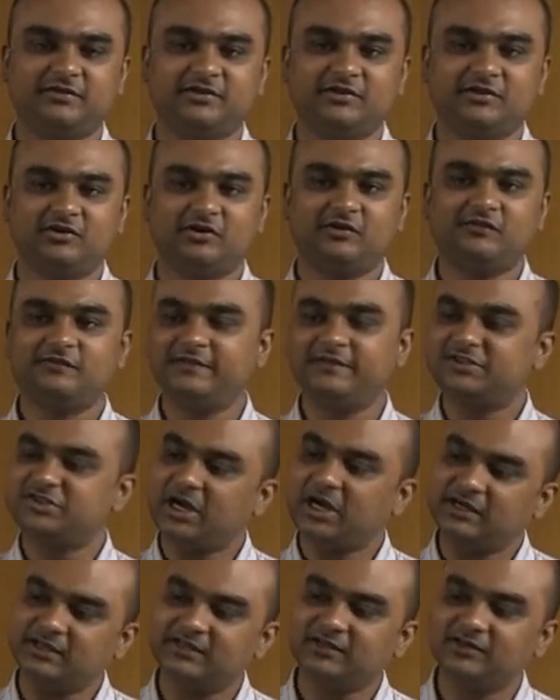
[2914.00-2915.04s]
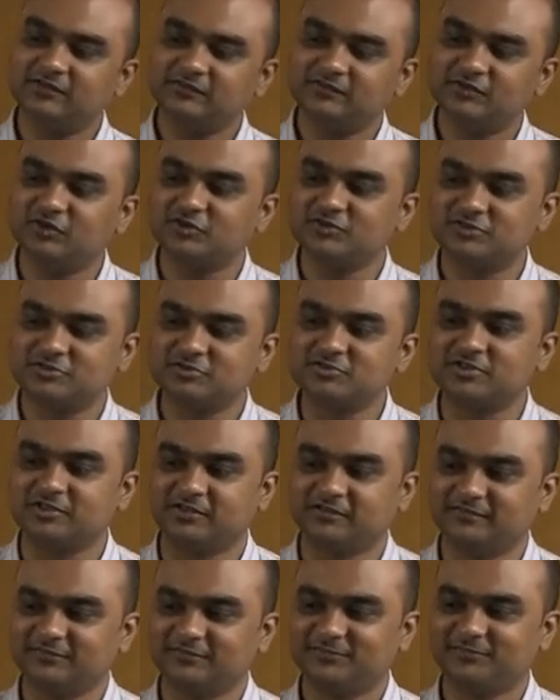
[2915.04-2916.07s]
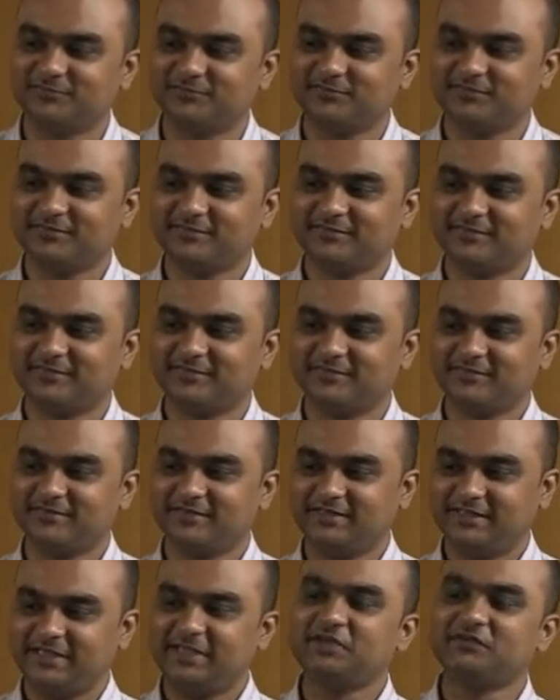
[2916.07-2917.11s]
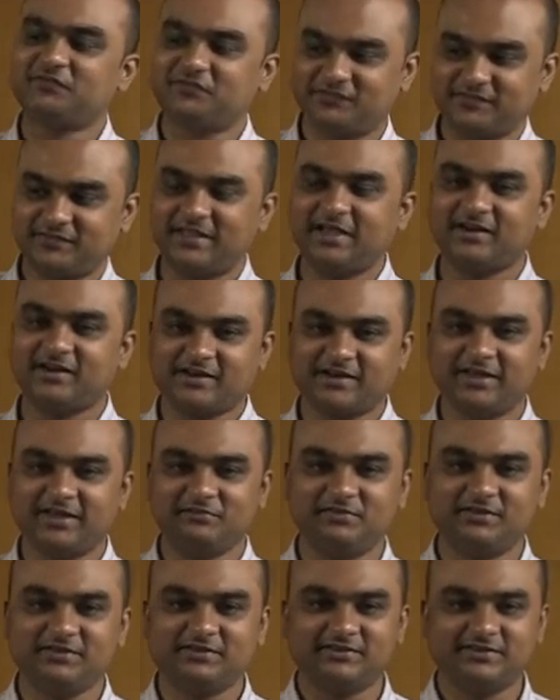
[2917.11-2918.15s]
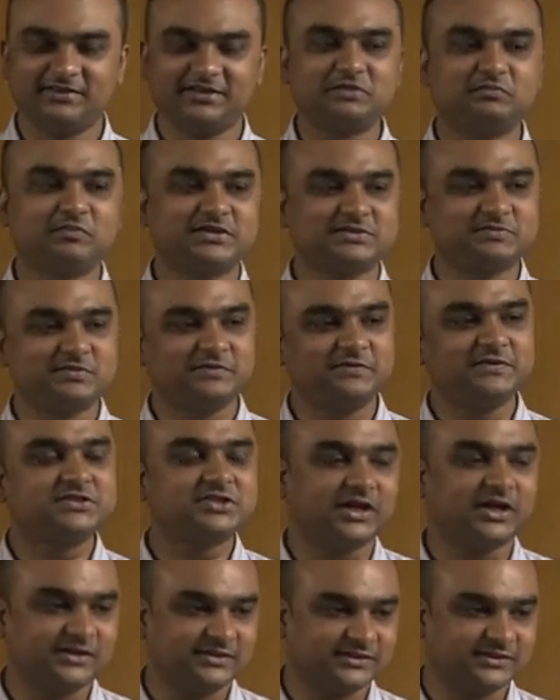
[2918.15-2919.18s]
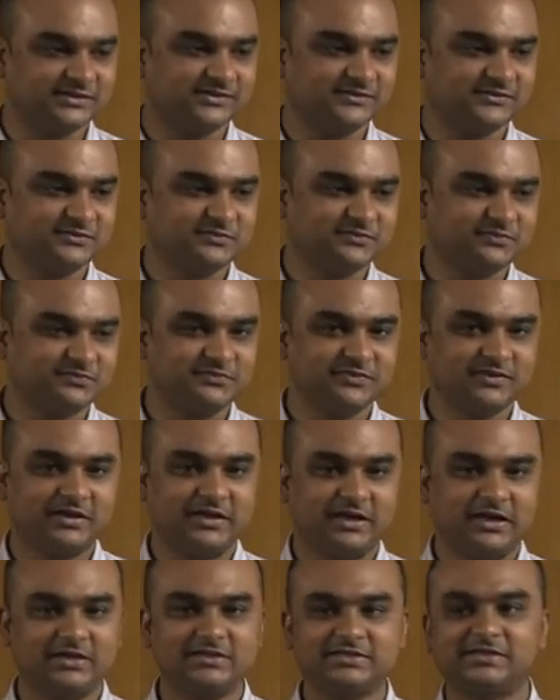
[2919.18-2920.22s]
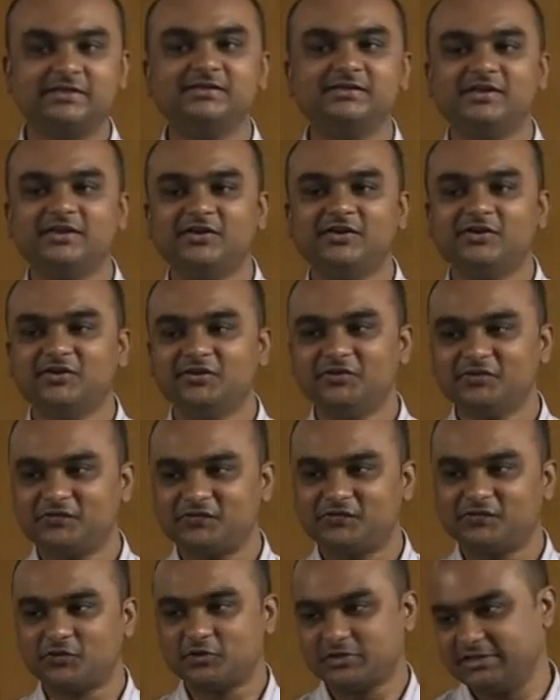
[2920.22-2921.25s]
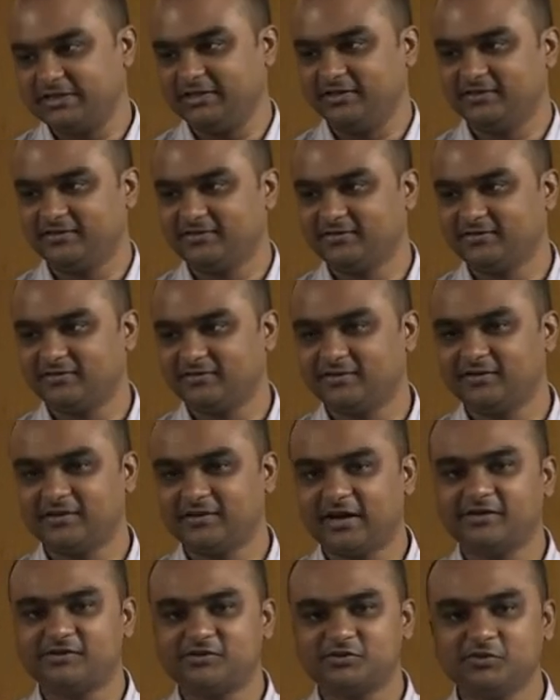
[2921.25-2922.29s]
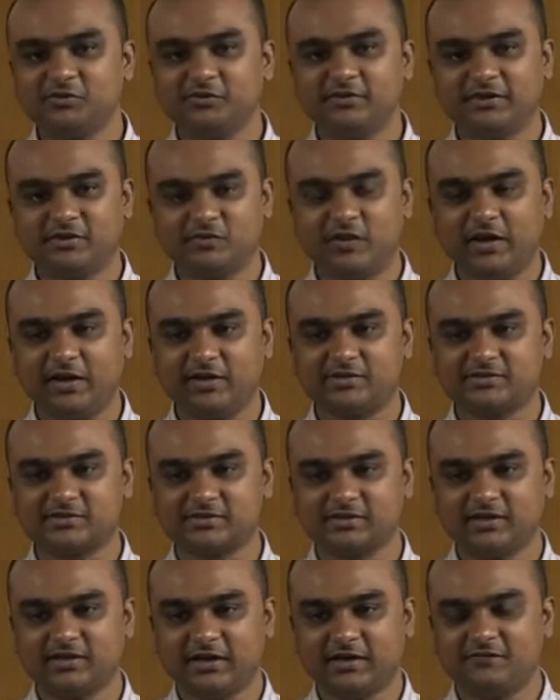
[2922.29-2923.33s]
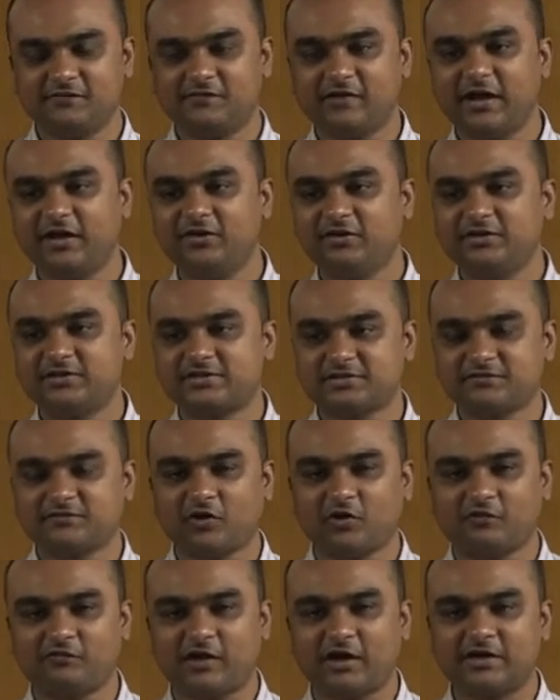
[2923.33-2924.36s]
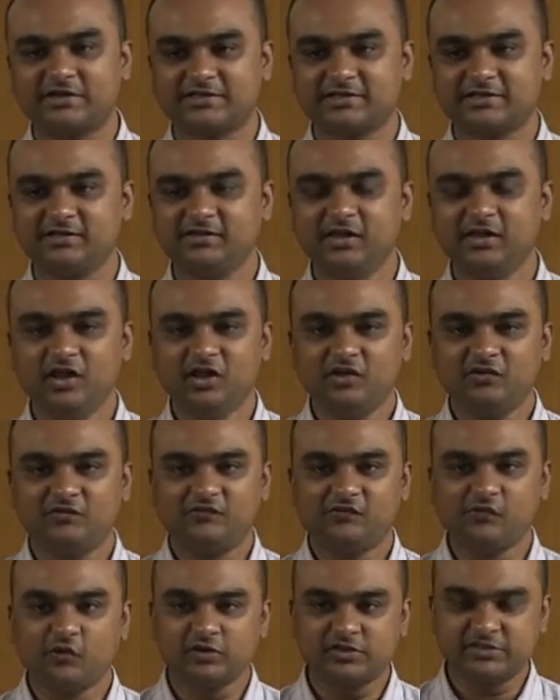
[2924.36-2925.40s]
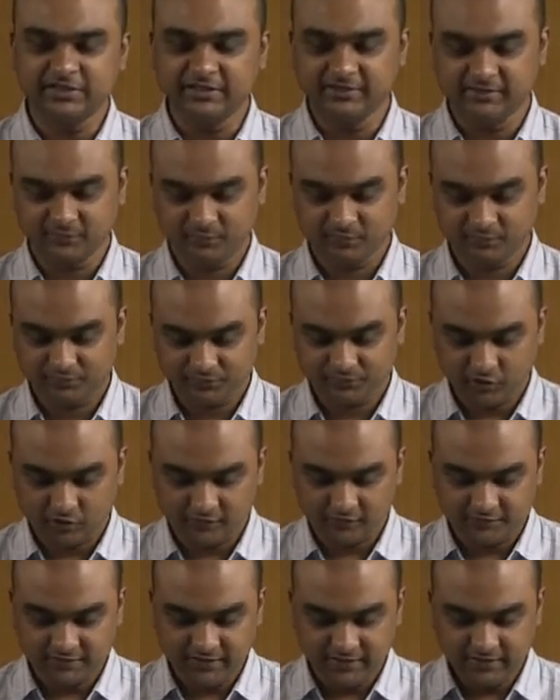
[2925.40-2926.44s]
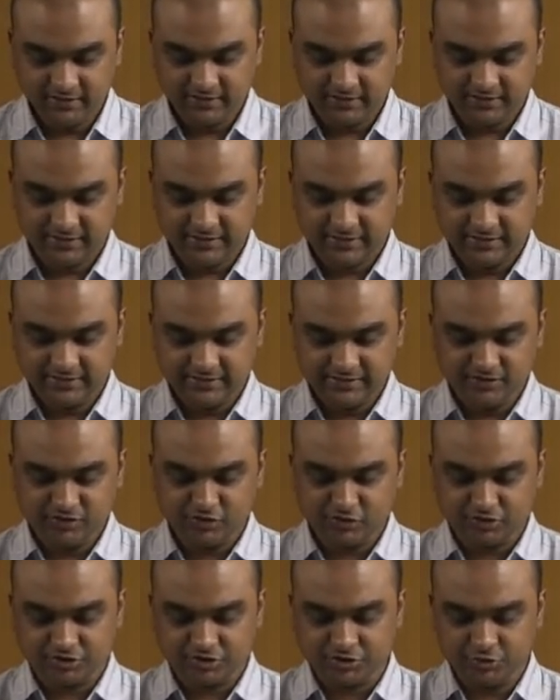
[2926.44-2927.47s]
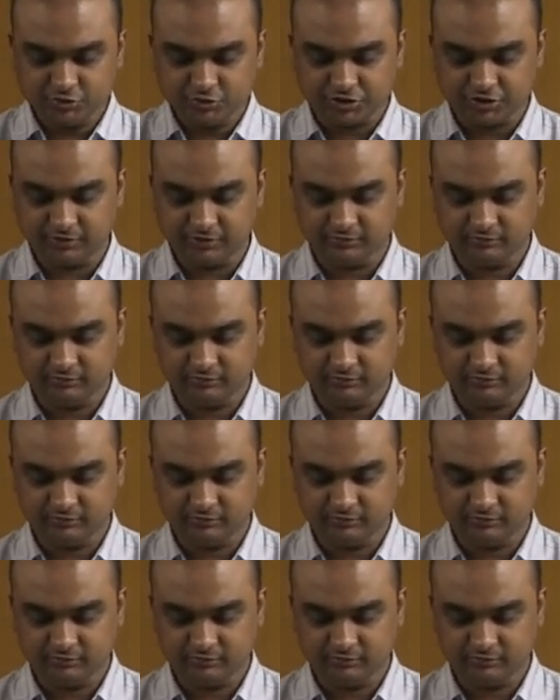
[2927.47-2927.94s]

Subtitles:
of which article of the Constitution? If they are claiming, then it must be which article? Article 14, right to equality, and violative of Article 14 of the Indian Constitution.